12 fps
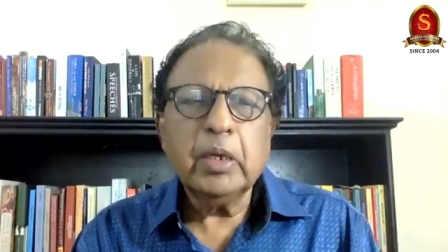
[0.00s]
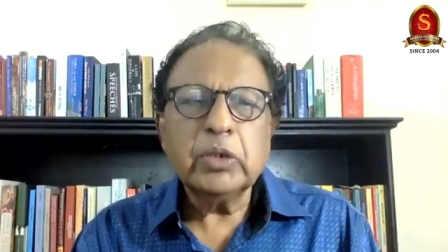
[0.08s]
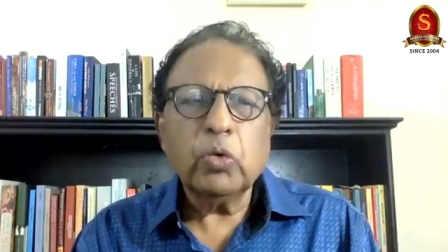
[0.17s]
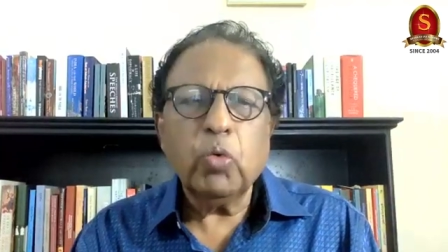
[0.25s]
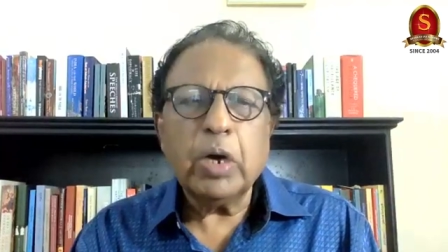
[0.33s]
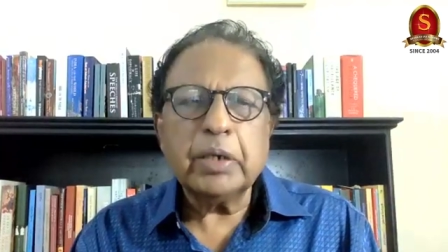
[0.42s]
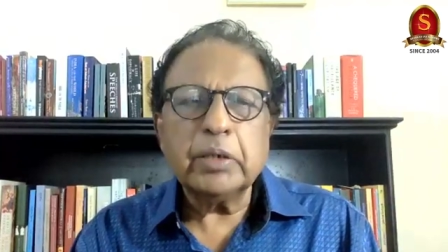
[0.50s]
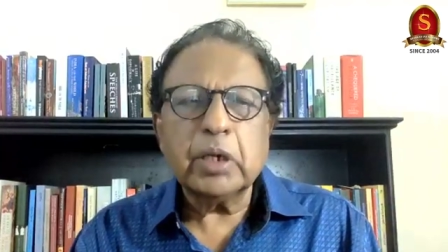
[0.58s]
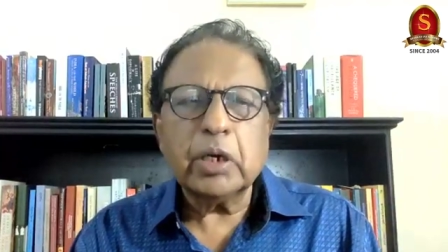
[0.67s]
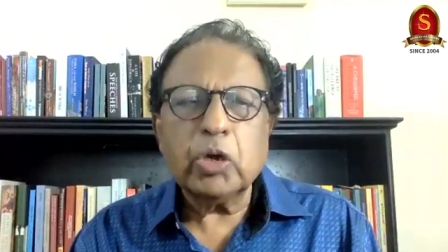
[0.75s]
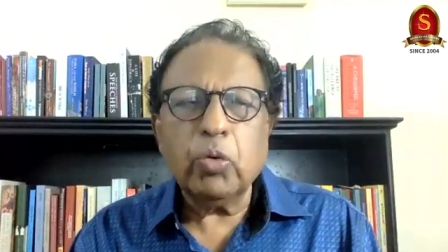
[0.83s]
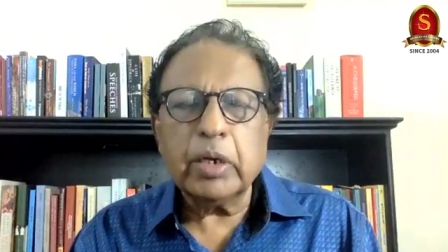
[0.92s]
So what is
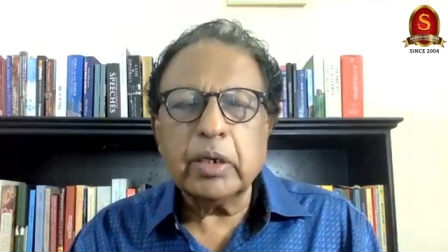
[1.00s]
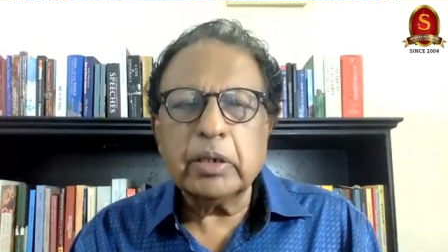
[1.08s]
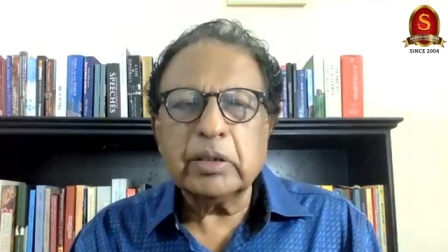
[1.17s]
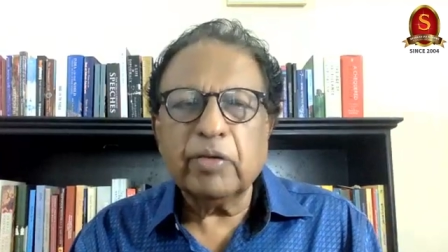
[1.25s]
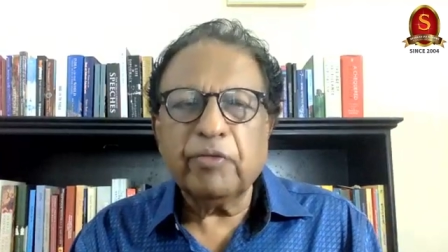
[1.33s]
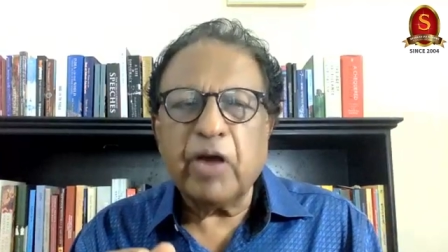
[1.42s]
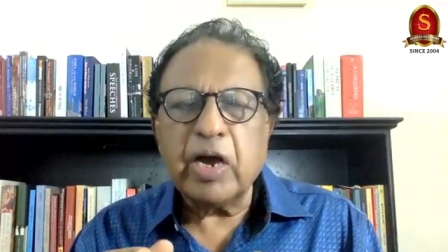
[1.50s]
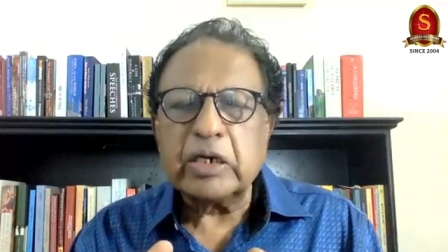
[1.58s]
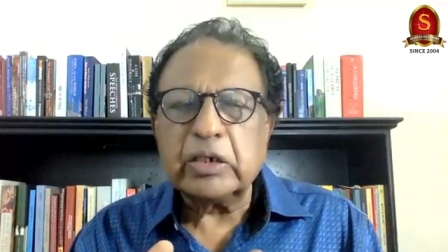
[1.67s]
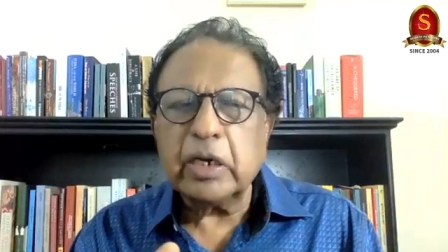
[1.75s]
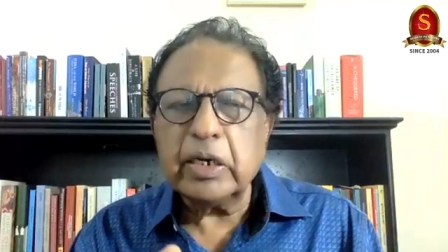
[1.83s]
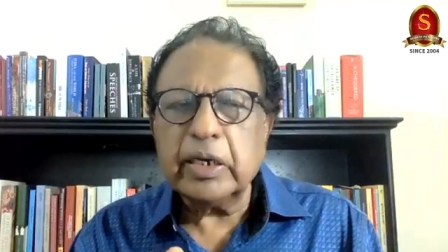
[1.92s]
required is a
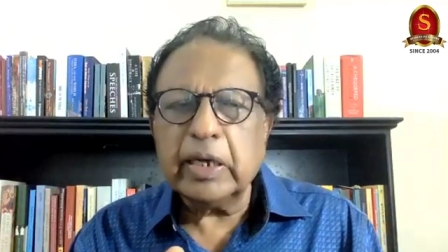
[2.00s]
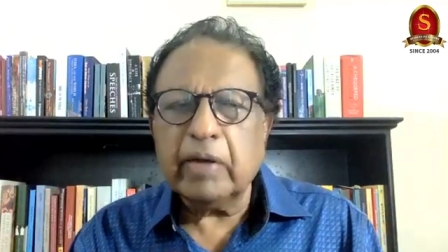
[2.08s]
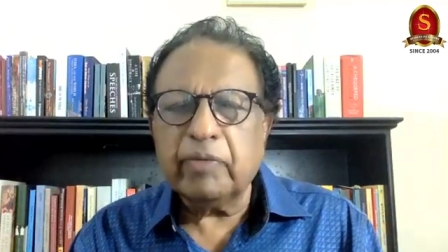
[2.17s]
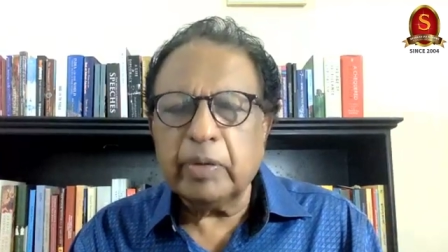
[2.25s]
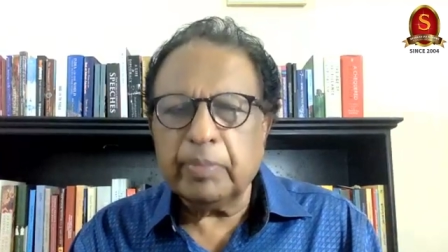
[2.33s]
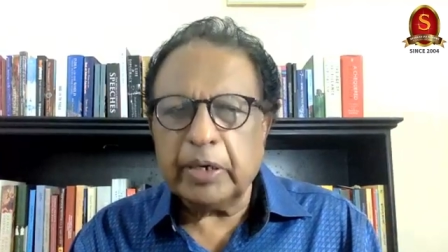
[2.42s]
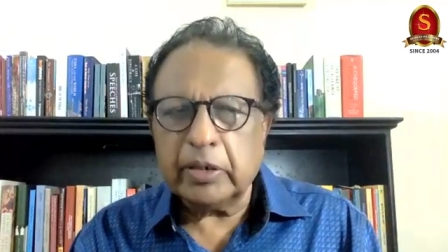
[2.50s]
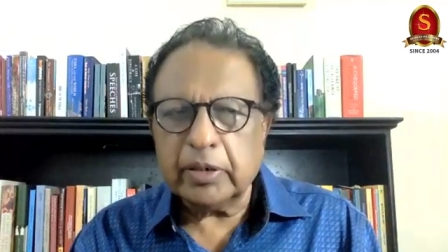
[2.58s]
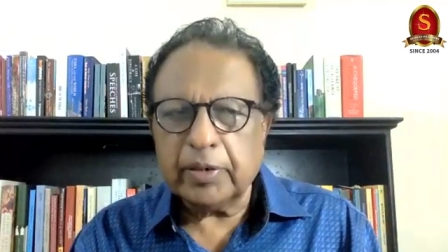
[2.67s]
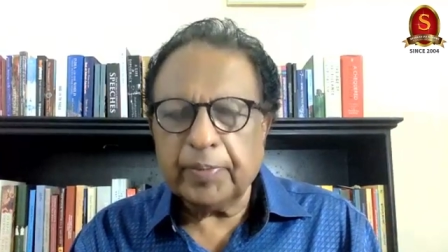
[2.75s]
functioning government.